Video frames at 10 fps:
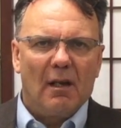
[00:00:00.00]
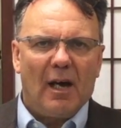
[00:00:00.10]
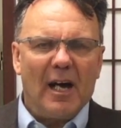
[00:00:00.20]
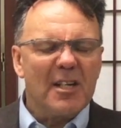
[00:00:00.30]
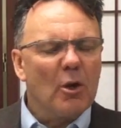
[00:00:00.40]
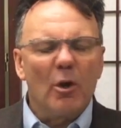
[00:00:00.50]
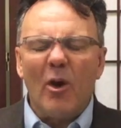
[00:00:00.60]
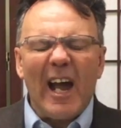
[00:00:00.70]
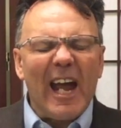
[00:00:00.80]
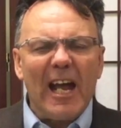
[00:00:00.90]
I don't know
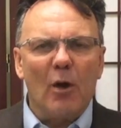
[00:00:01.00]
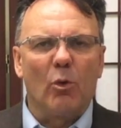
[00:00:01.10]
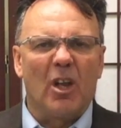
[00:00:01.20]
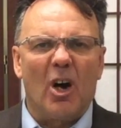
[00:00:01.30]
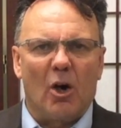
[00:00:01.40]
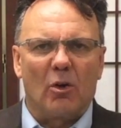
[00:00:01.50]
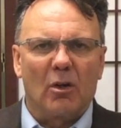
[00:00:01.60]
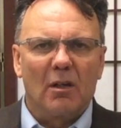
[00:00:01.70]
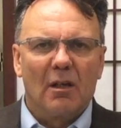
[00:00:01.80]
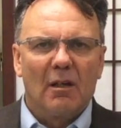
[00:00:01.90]
how long.
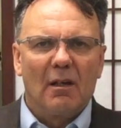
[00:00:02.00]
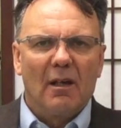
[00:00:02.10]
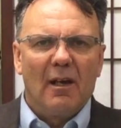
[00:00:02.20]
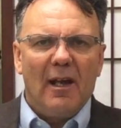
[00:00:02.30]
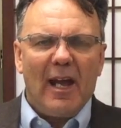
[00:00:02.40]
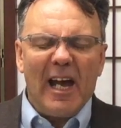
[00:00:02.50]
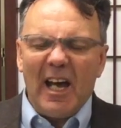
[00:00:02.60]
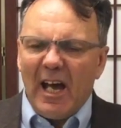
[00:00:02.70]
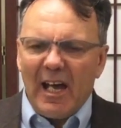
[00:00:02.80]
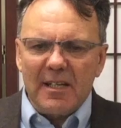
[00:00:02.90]

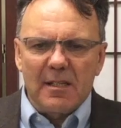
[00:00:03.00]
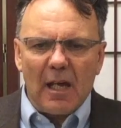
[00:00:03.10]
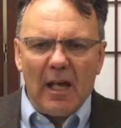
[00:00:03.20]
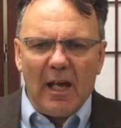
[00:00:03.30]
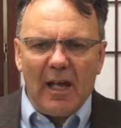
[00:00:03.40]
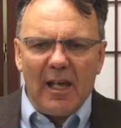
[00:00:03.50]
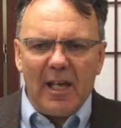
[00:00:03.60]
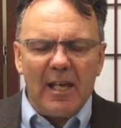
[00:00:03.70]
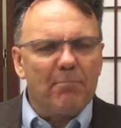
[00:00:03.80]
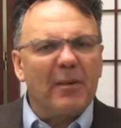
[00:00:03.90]
And
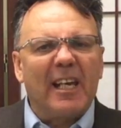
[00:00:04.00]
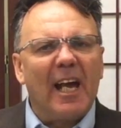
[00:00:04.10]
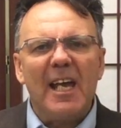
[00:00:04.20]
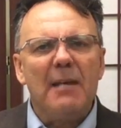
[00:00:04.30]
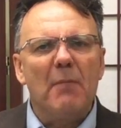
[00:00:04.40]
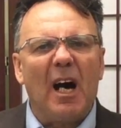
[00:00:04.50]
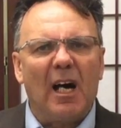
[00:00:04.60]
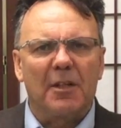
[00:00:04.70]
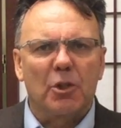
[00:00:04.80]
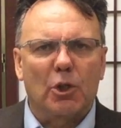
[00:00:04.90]
it became
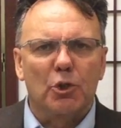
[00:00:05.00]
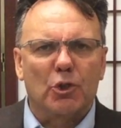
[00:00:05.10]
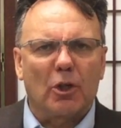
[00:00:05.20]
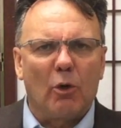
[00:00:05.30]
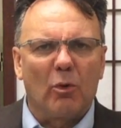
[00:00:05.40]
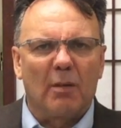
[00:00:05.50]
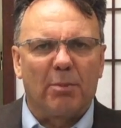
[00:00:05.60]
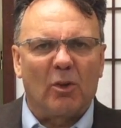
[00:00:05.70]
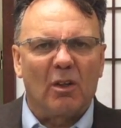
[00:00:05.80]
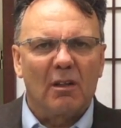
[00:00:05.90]

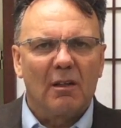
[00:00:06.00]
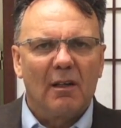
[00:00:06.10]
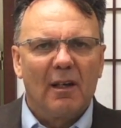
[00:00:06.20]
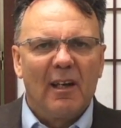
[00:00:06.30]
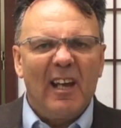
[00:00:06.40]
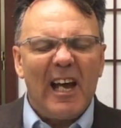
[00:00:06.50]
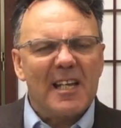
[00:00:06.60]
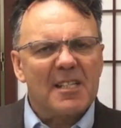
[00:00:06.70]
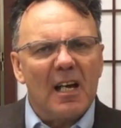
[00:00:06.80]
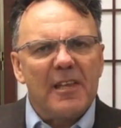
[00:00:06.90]
uncontrollable
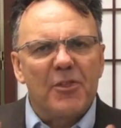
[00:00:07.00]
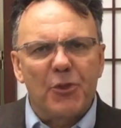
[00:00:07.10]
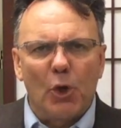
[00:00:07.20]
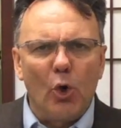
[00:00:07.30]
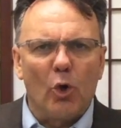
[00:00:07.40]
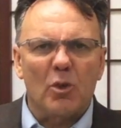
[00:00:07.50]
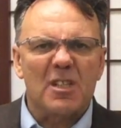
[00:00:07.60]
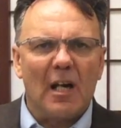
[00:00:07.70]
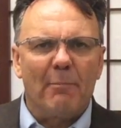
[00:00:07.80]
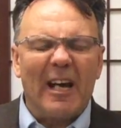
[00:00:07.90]
as I
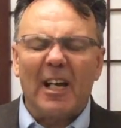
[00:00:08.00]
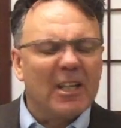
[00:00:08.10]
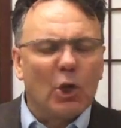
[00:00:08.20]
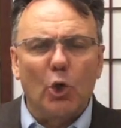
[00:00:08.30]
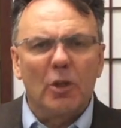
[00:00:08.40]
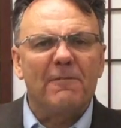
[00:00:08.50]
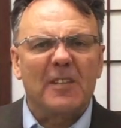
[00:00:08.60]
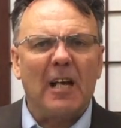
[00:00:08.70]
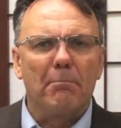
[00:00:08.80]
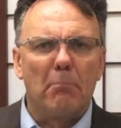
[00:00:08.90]
thought about I could have
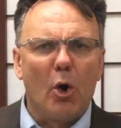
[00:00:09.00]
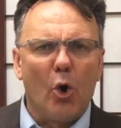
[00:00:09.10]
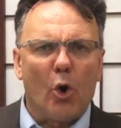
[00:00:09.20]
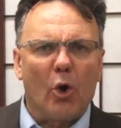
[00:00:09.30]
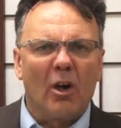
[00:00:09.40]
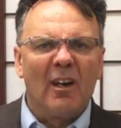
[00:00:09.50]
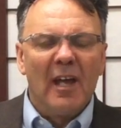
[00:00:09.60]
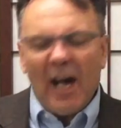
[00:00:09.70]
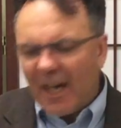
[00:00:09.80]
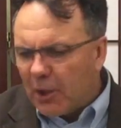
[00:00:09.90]
done more.
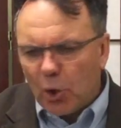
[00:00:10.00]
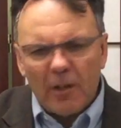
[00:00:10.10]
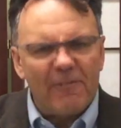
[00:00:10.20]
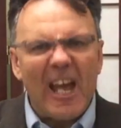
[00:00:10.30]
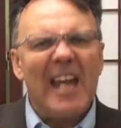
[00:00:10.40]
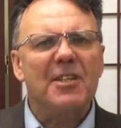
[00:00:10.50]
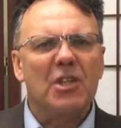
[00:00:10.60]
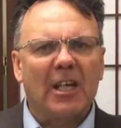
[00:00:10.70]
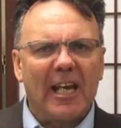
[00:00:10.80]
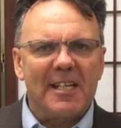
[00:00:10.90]
I could have
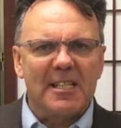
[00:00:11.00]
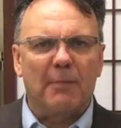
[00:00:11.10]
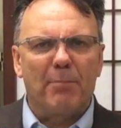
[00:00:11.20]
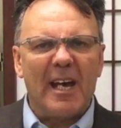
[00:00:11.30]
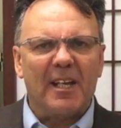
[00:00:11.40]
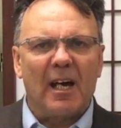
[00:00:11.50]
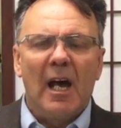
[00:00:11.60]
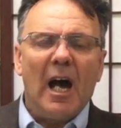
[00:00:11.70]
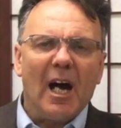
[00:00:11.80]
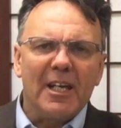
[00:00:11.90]
educated better.
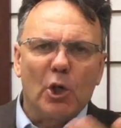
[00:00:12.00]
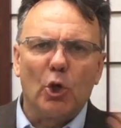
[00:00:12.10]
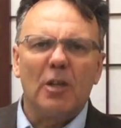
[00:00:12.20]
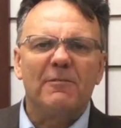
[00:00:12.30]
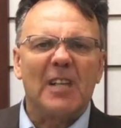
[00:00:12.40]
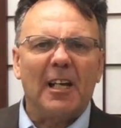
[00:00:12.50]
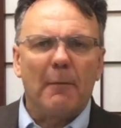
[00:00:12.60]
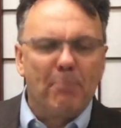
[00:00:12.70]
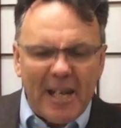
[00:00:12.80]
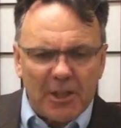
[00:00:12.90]
I could have done a
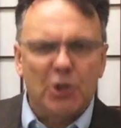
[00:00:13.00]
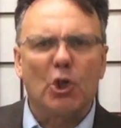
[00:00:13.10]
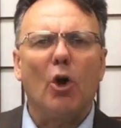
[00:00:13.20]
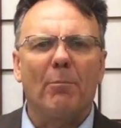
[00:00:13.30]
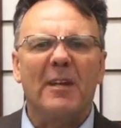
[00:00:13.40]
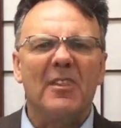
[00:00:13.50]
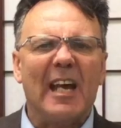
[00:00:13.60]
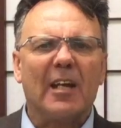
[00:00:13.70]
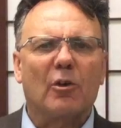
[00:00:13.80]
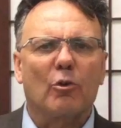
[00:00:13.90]
better job in
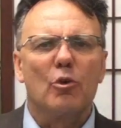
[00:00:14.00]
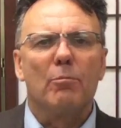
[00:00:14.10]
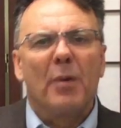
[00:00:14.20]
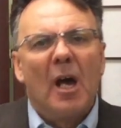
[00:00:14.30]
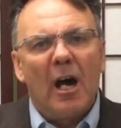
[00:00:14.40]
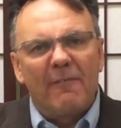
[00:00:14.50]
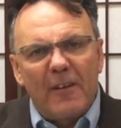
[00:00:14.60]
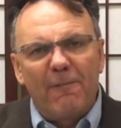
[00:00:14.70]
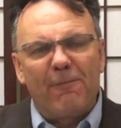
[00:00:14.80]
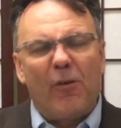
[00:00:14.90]
that group of
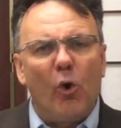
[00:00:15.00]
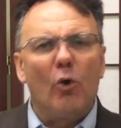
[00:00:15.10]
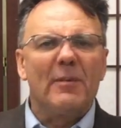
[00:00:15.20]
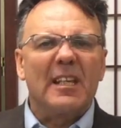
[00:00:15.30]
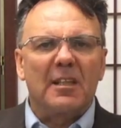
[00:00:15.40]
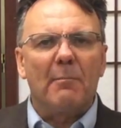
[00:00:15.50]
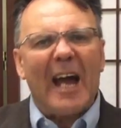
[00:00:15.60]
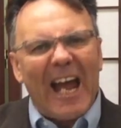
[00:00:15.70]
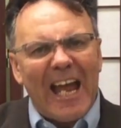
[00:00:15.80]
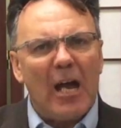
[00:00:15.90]
informing them
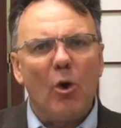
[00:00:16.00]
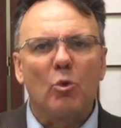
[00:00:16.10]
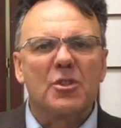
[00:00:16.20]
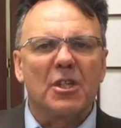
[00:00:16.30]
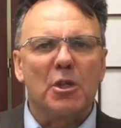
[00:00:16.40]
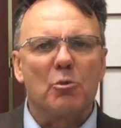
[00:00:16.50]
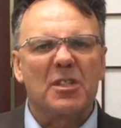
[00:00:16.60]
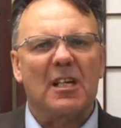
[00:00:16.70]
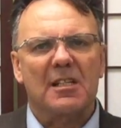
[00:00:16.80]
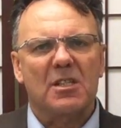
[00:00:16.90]
how to use
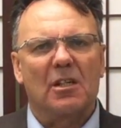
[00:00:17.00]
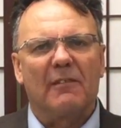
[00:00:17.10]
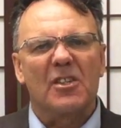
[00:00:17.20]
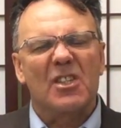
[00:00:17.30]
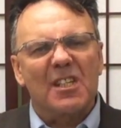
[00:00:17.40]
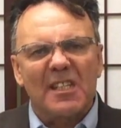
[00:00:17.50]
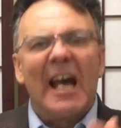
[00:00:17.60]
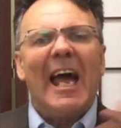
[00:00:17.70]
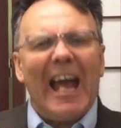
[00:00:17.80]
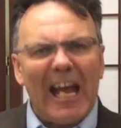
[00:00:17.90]
our services,
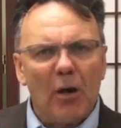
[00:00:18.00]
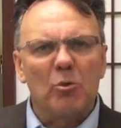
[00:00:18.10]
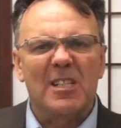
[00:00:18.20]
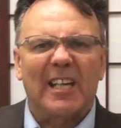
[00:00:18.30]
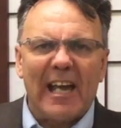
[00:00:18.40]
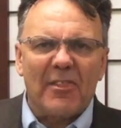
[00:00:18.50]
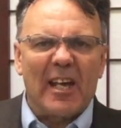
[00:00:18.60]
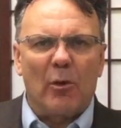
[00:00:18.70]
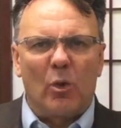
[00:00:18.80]
how to get their